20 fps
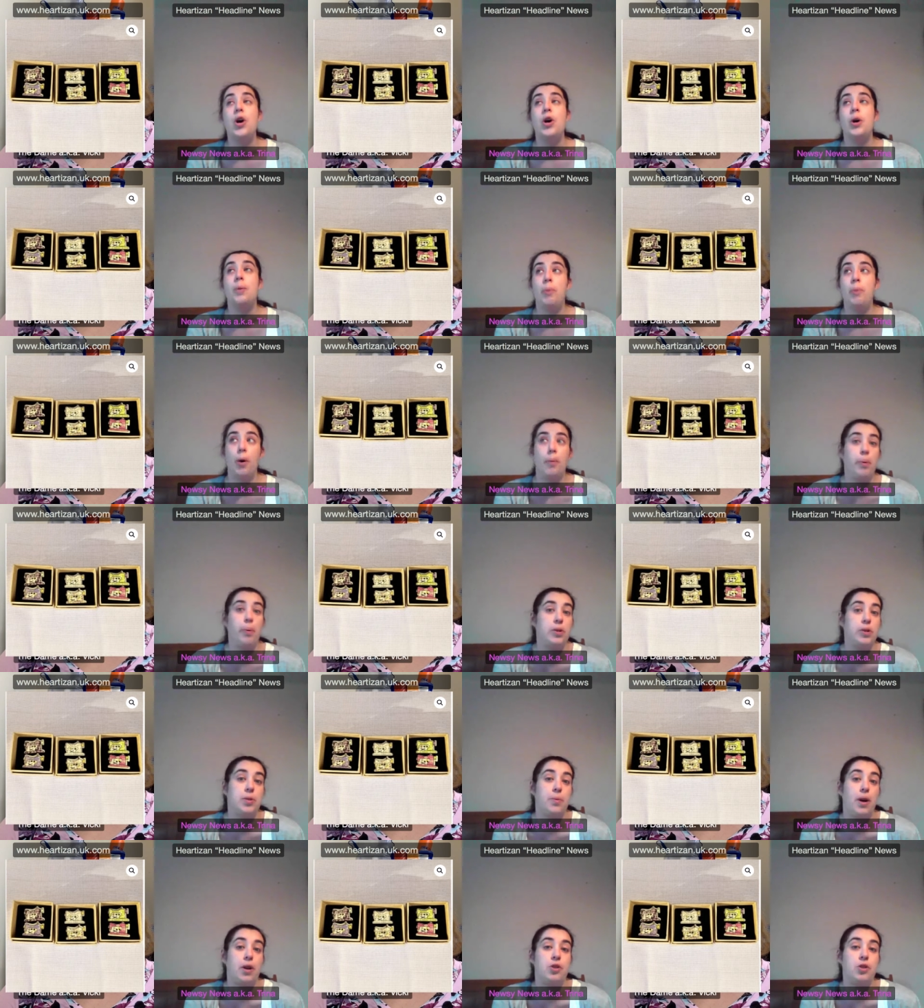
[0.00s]
pop
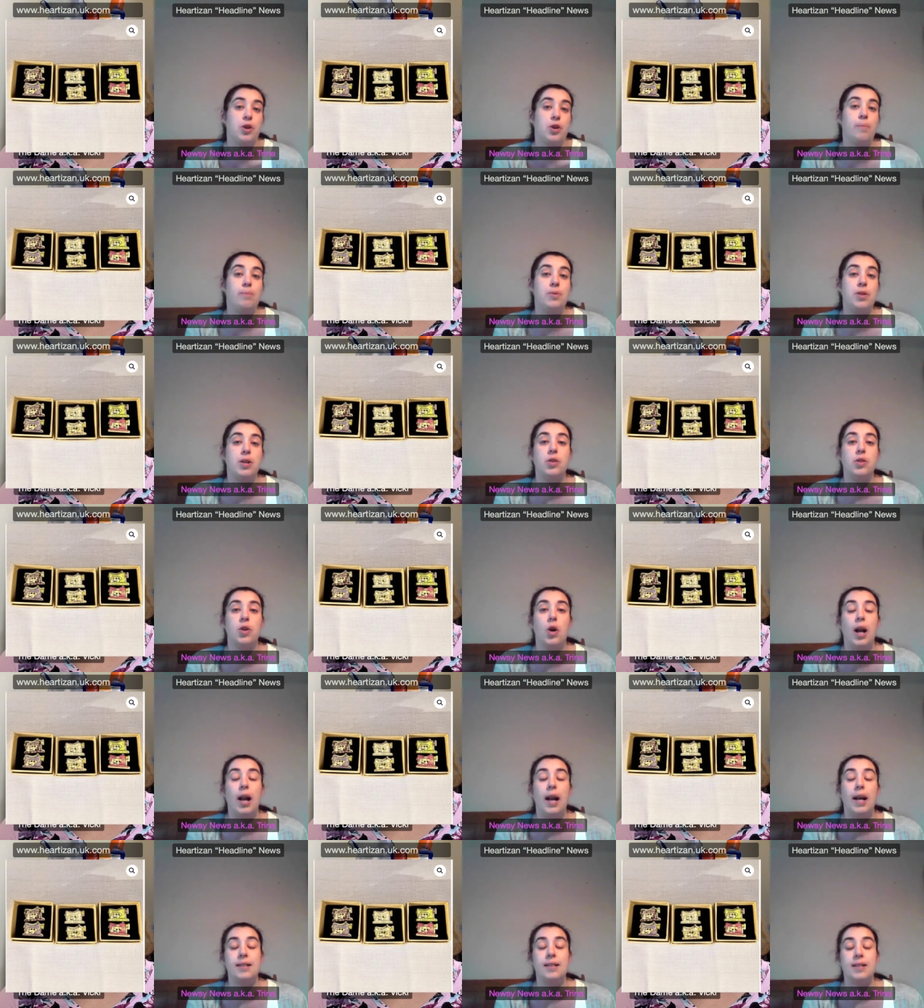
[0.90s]
onto her shop. She's got
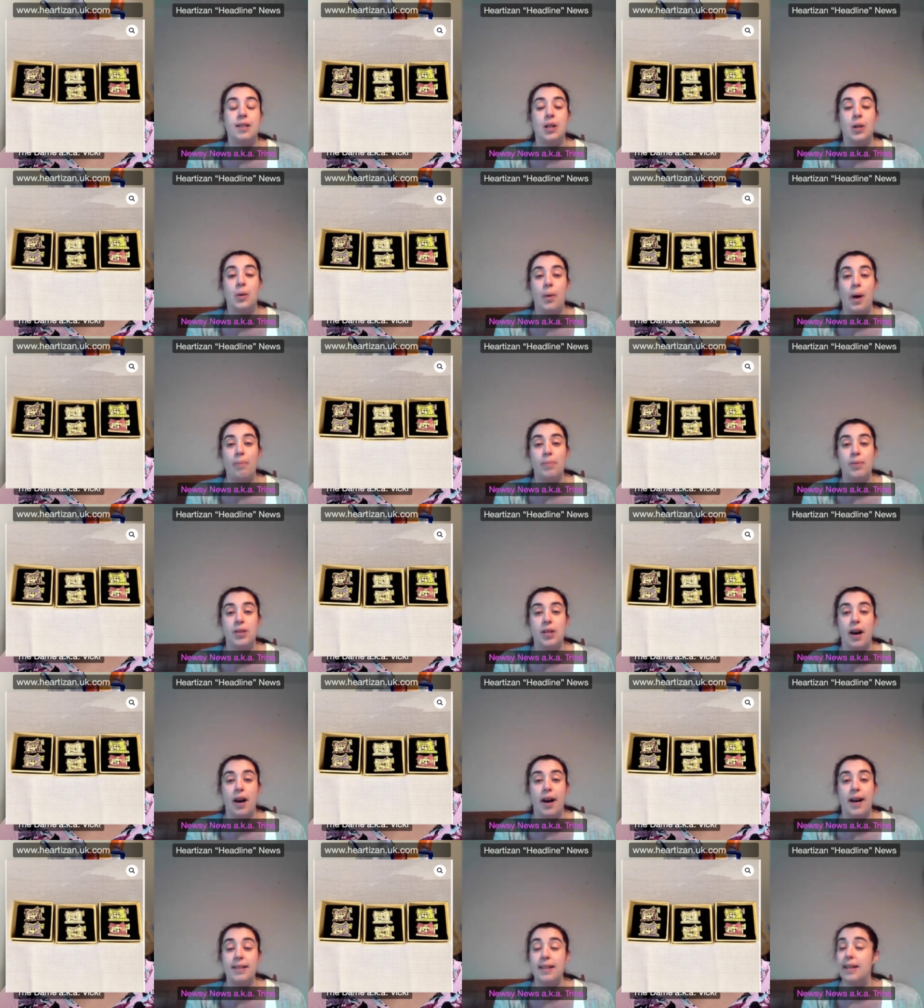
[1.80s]
links to the
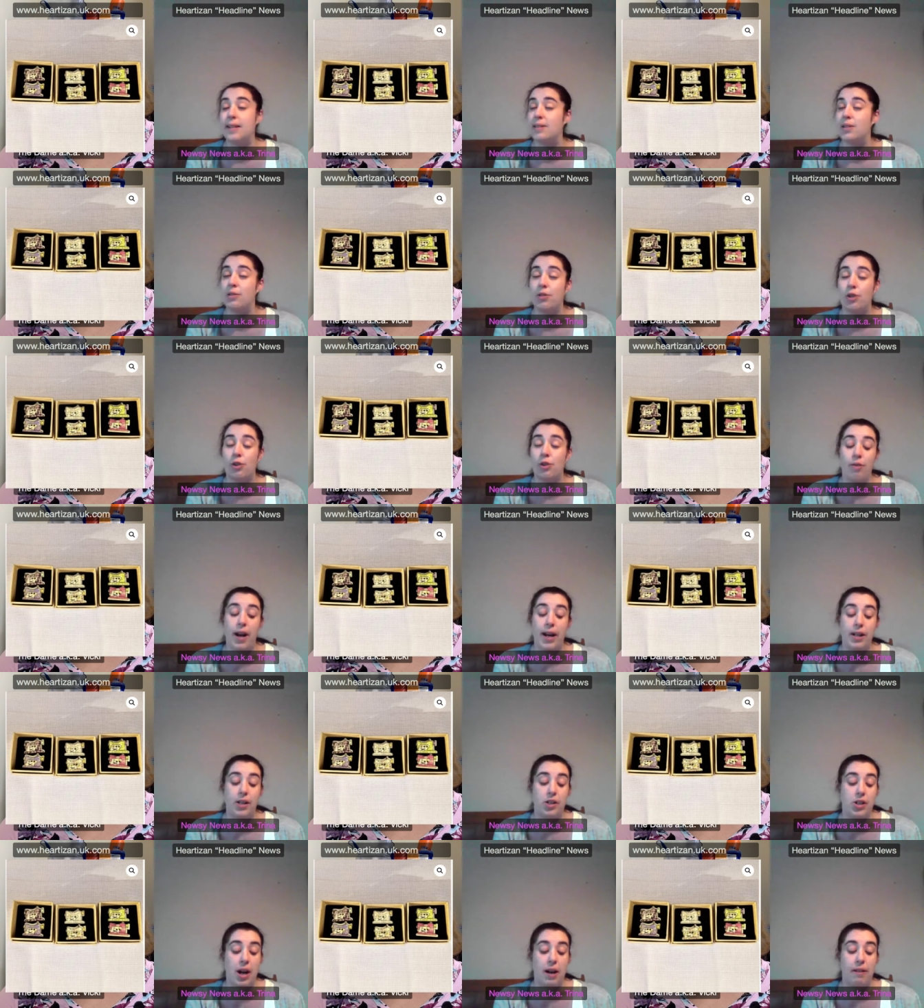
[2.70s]
website. It's a
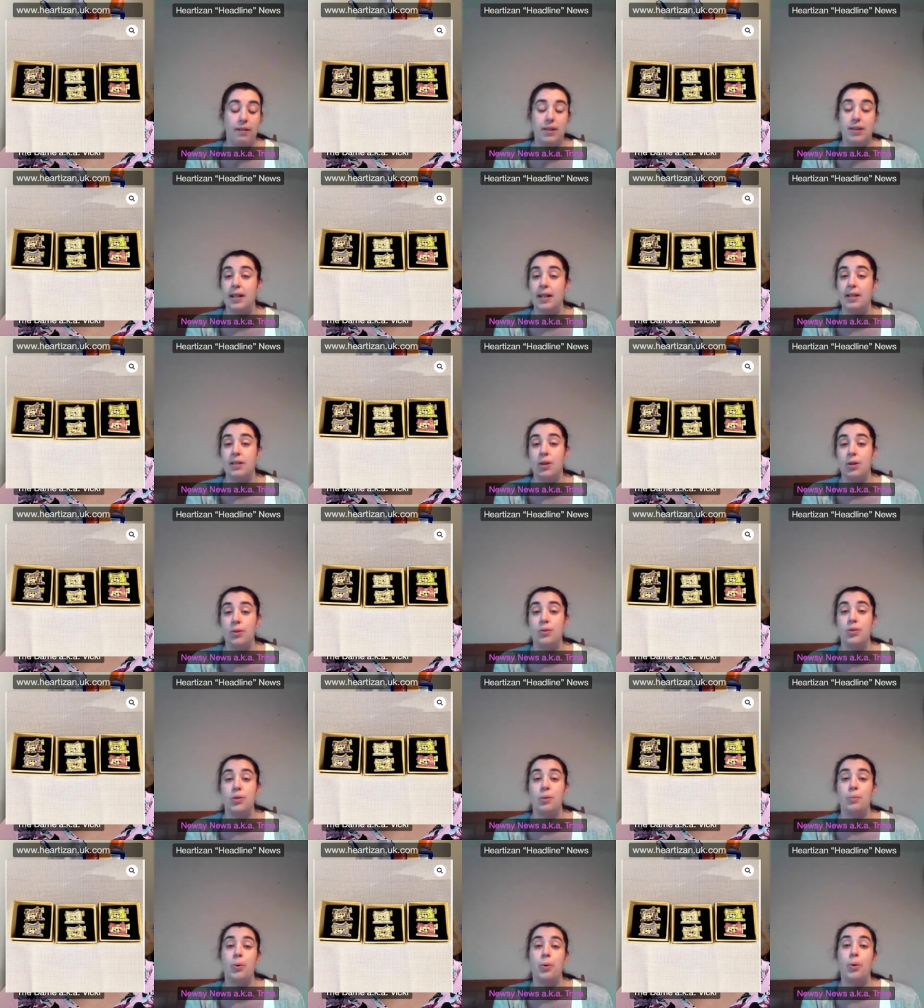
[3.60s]
great charity to
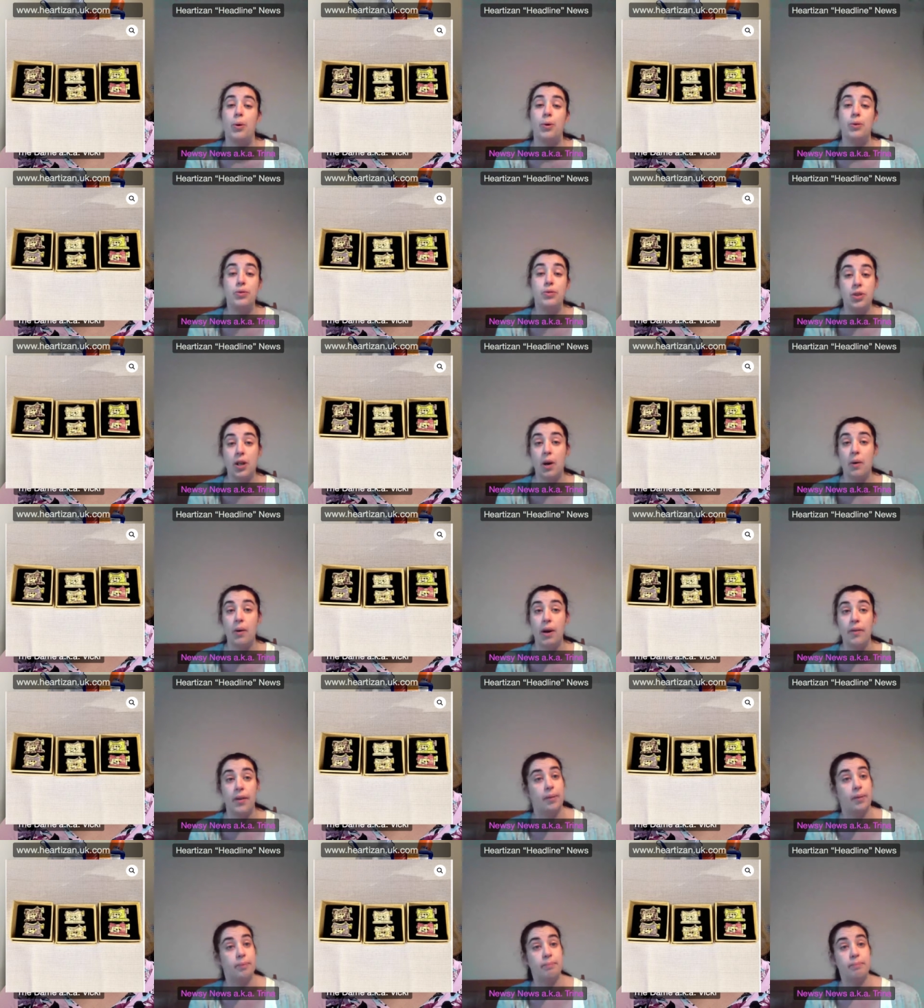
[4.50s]
support. So go
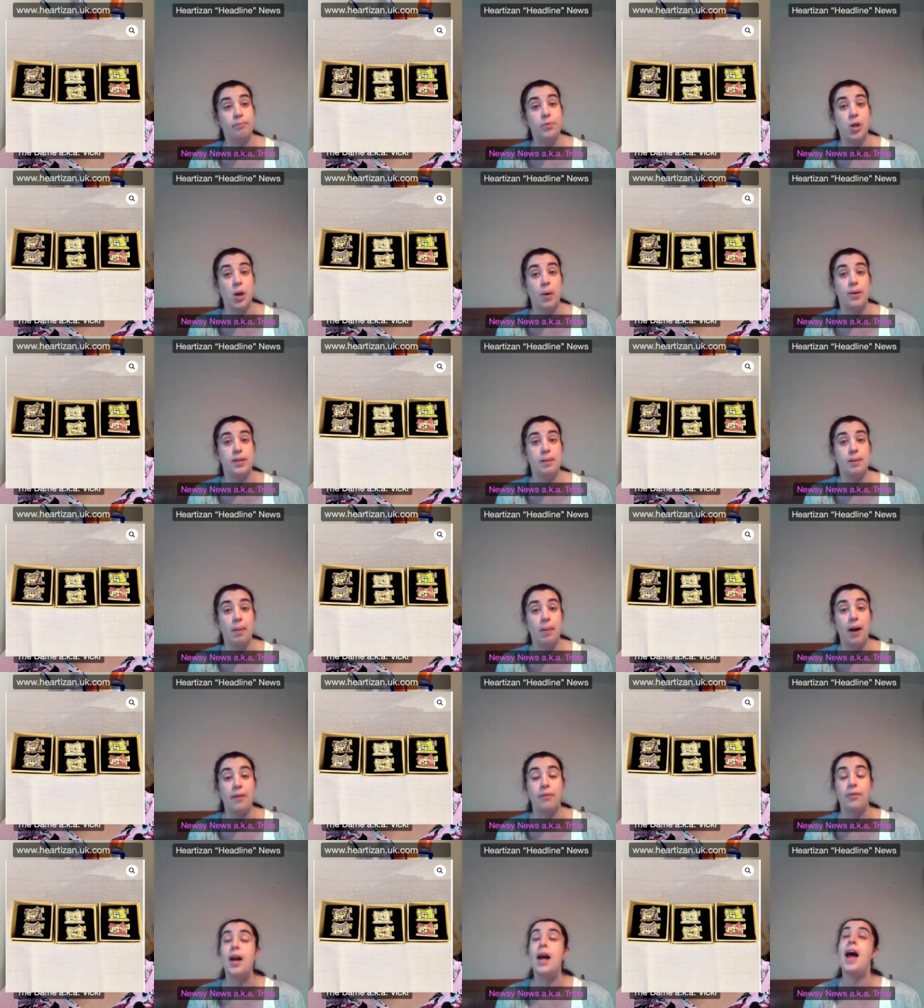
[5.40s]
over, show her some
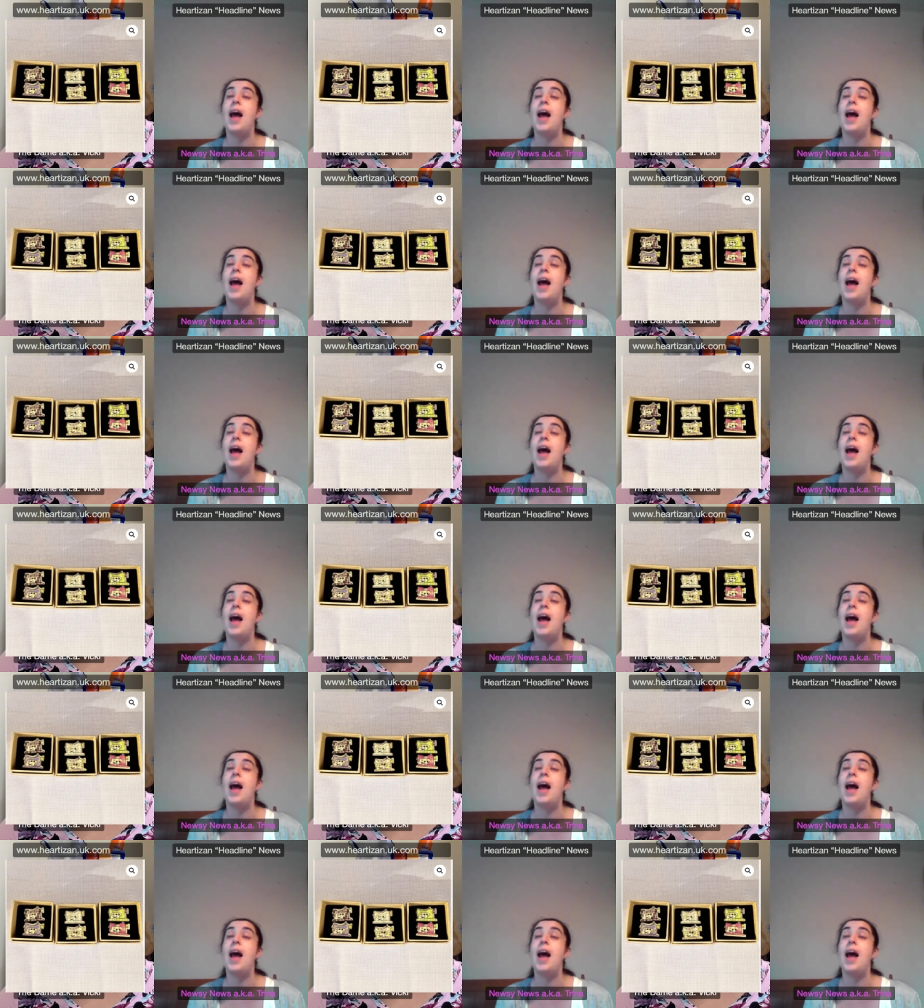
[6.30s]
love.